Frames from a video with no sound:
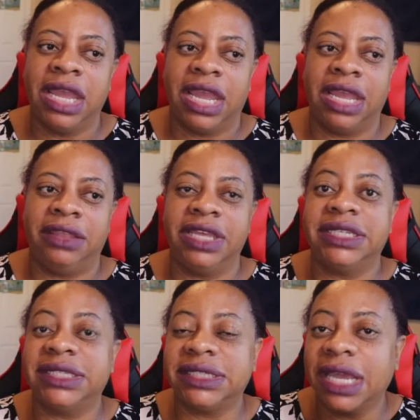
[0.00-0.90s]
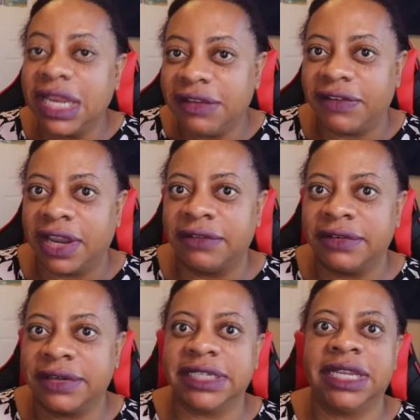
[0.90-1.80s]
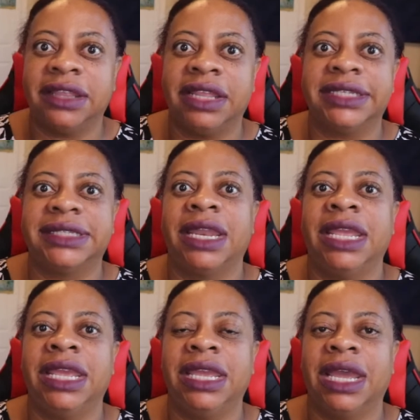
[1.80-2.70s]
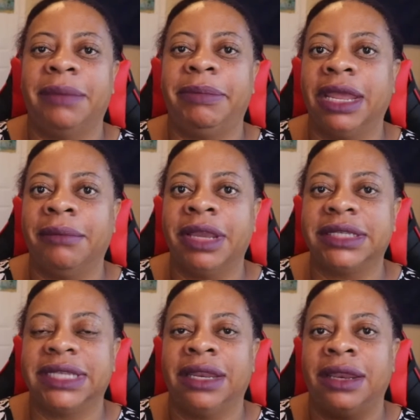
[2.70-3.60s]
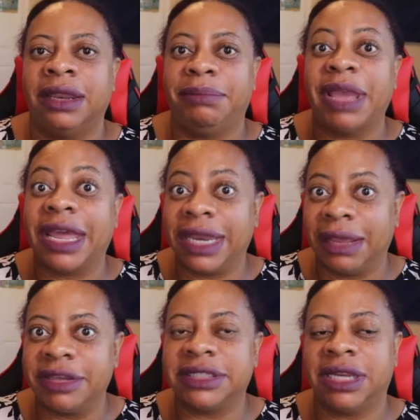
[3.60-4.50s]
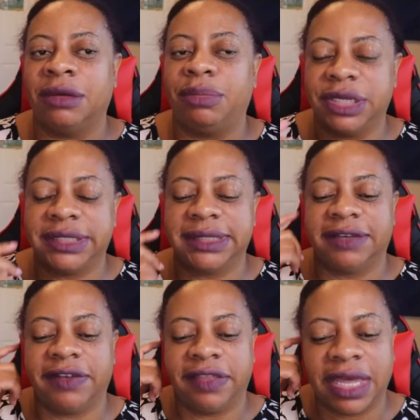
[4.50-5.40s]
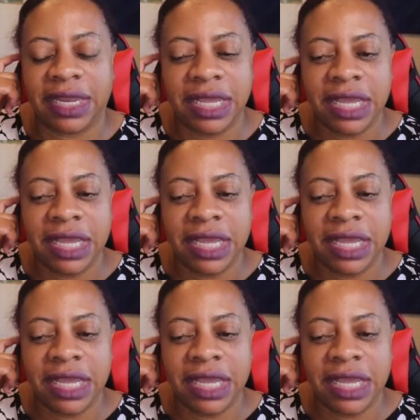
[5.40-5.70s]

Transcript: And they study viruses and they study epidemics and pandemics and outbreaks and stuff like that.